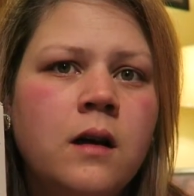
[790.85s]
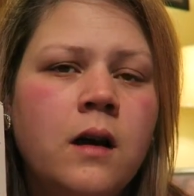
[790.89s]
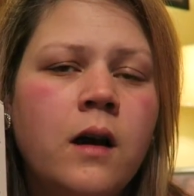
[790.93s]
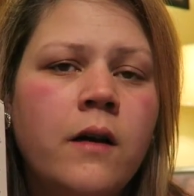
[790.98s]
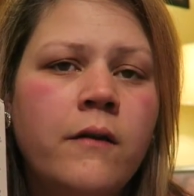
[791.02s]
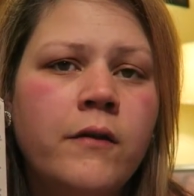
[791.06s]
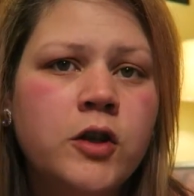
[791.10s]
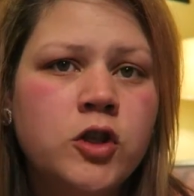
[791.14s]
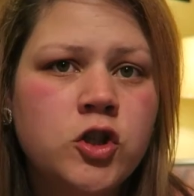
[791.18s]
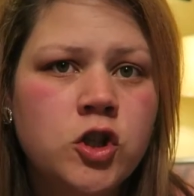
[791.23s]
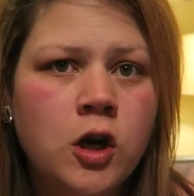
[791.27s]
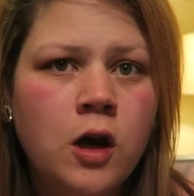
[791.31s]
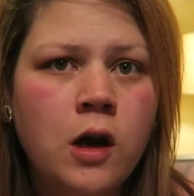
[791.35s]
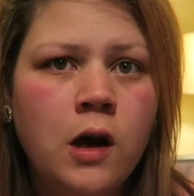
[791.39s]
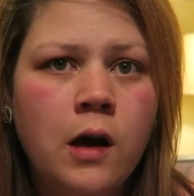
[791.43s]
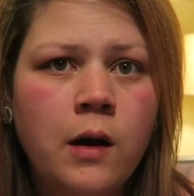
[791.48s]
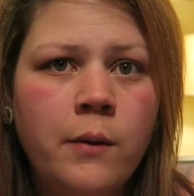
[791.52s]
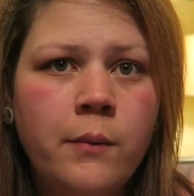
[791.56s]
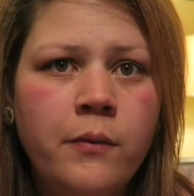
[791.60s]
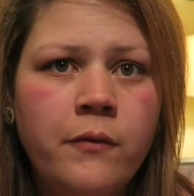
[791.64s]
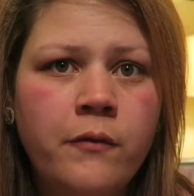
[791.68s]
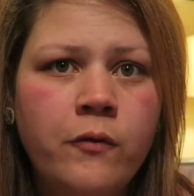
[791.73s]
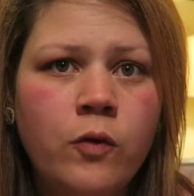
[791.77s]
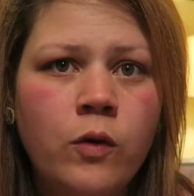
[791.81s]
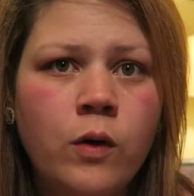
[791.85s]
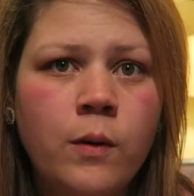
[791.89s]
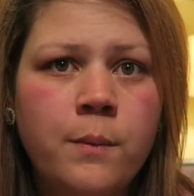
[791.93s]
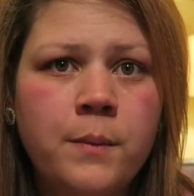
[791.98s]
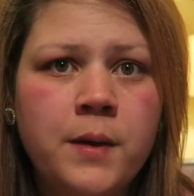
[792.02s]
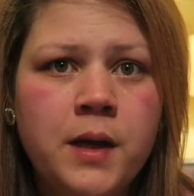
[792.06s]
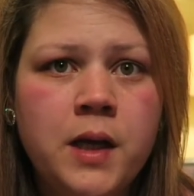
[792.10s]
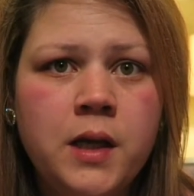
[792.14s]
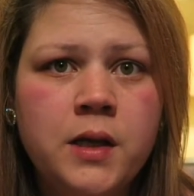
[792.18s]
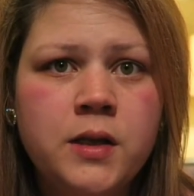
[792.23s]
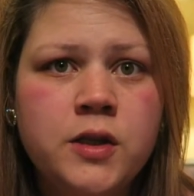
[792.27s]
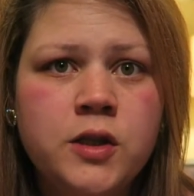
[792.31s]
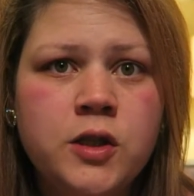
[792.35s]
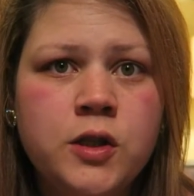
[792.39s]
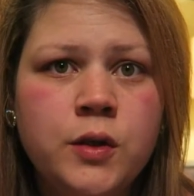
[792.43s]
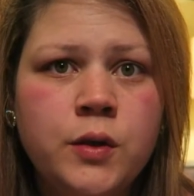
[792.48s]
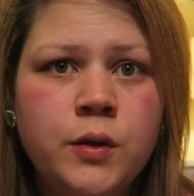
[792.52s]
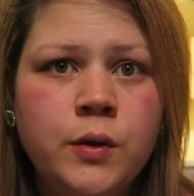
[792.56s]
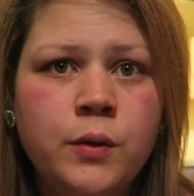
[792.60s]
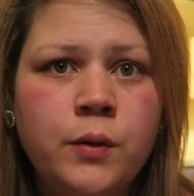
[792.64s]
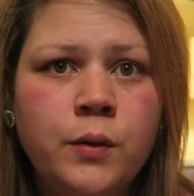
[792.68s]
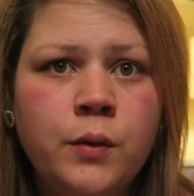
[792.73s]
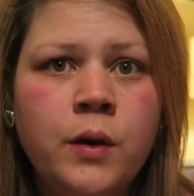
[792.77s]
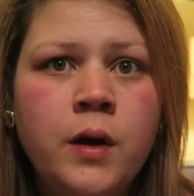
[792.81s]
of a job for me
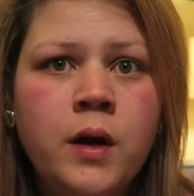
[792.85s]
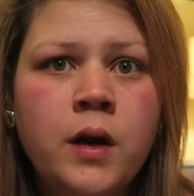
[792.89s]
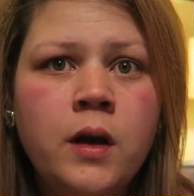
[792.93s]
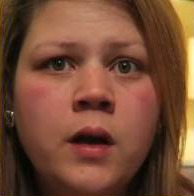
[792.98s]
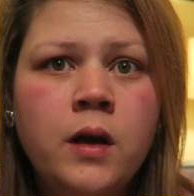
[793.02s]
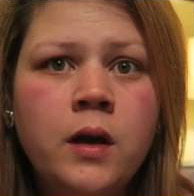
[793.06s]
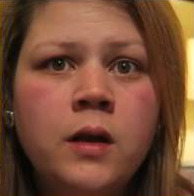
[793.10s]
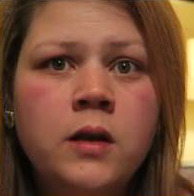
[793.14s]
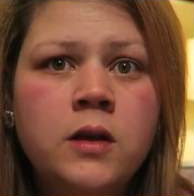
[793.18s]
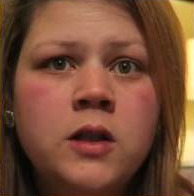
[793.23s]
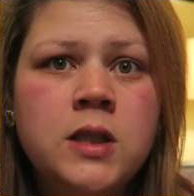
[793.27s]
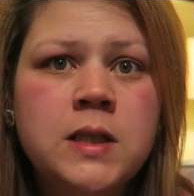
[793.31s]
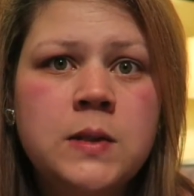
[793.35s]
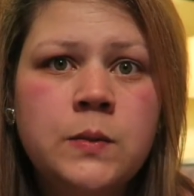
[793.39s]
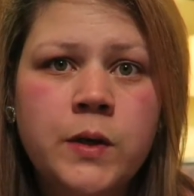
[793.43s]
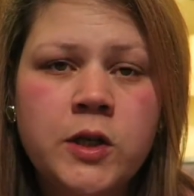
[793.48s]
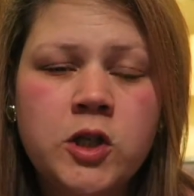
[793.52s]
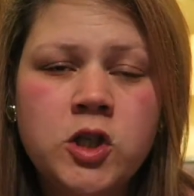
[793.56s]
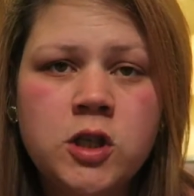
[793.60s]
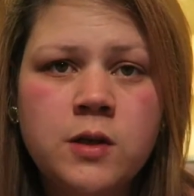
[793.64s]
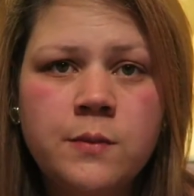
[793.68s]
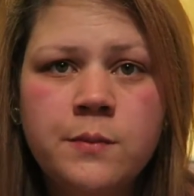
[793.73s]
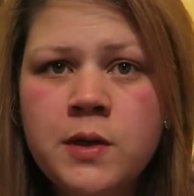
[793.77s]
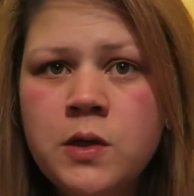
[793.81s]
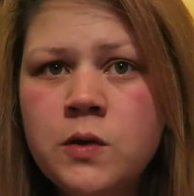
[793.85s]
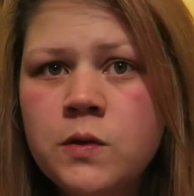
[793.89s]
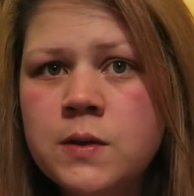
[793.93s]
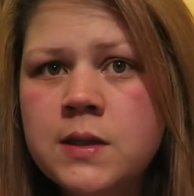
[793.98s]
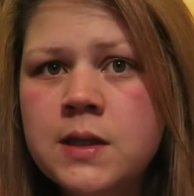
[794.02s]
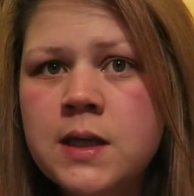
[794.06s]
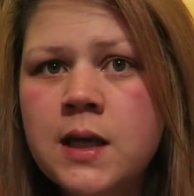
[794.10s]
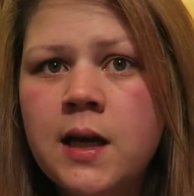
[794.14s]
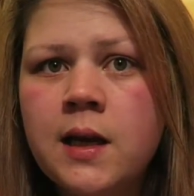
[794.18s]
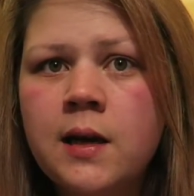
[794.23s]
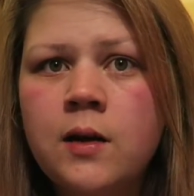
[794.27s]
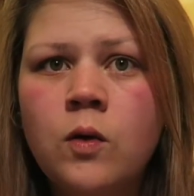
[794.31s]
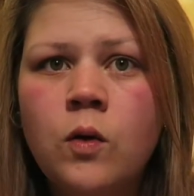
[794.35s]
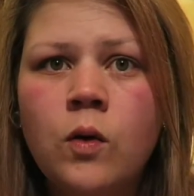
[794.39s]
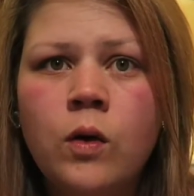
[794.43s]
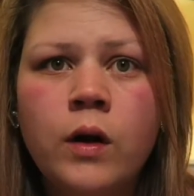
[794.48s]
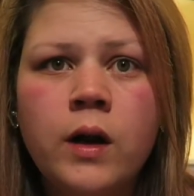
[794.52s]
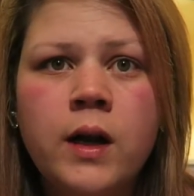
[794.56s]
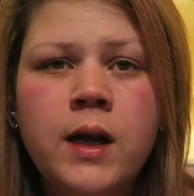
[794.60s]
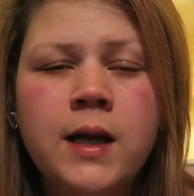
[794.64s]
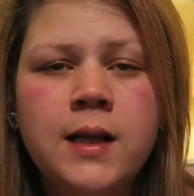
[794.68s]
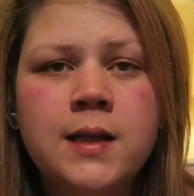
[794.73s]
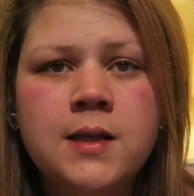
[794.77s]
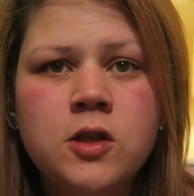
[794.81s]
to switch the music
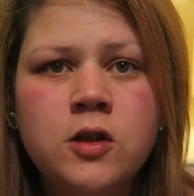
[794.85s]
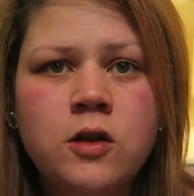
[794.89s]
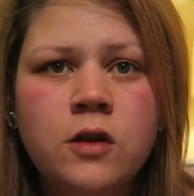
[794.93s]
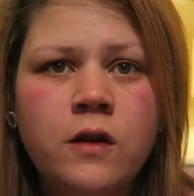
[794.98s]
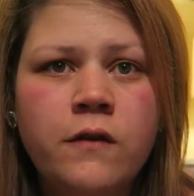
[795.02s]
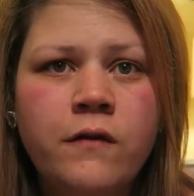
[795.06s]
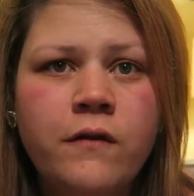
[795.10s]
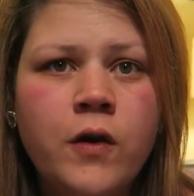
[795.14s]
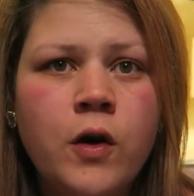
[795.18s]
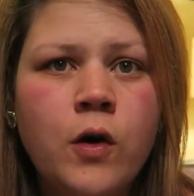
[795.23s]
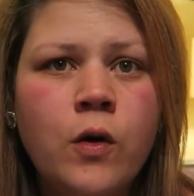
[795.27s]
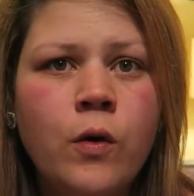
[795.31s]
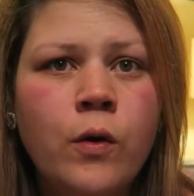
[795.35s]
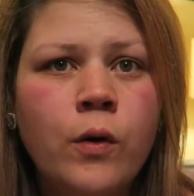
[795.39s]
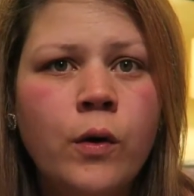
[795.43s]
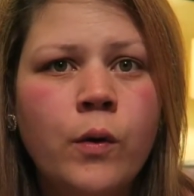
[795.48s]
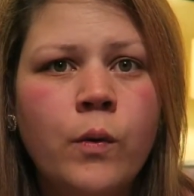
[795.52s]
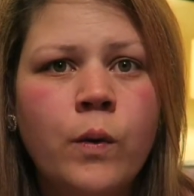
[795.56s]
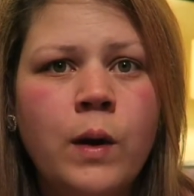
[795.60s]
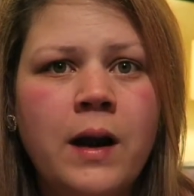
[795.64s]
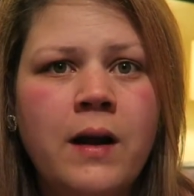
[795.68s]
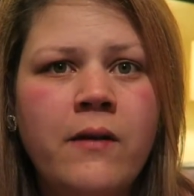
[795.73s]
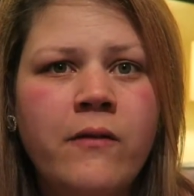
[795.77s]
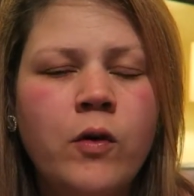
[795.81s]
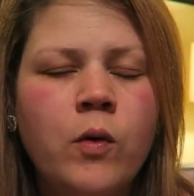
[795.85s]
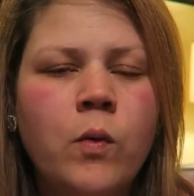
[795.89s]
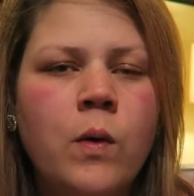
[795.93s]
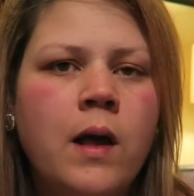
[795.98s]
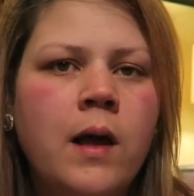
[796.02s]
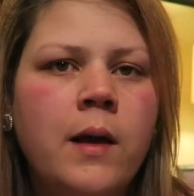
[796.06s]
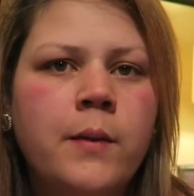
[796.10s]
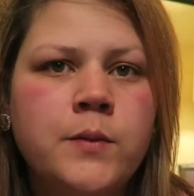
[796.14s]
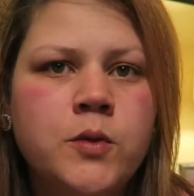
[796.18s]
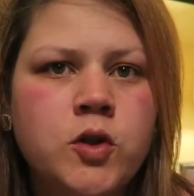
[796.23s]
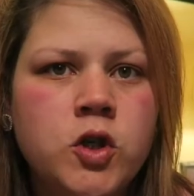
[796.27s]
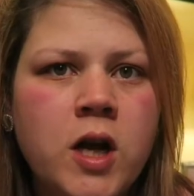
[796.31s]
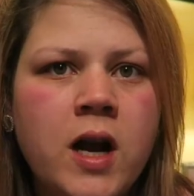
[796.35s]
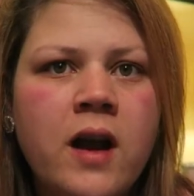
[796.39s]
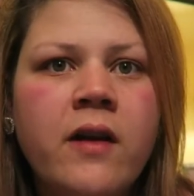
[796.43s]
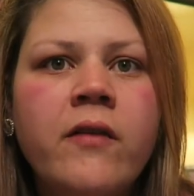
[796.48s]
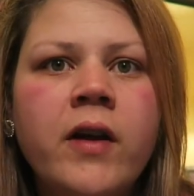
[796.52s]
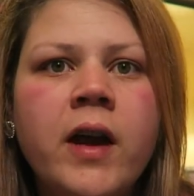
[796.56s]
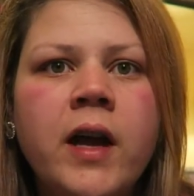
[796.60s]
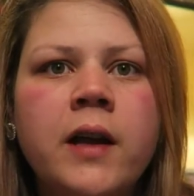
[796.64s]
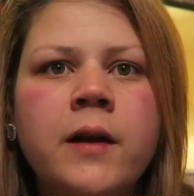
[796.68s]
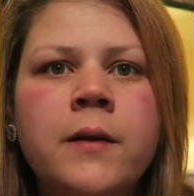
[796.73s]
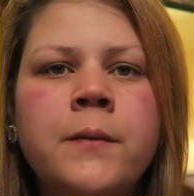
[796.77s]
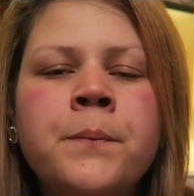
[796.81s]
or answer the phone or whatever while I'm
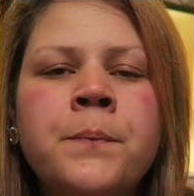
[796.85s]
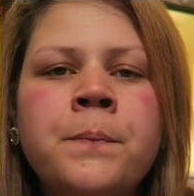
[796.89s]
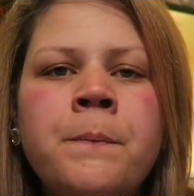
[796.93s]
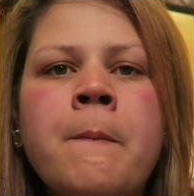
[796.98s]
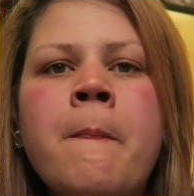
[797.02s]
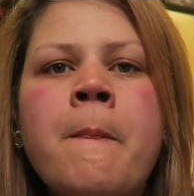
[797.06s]
driving.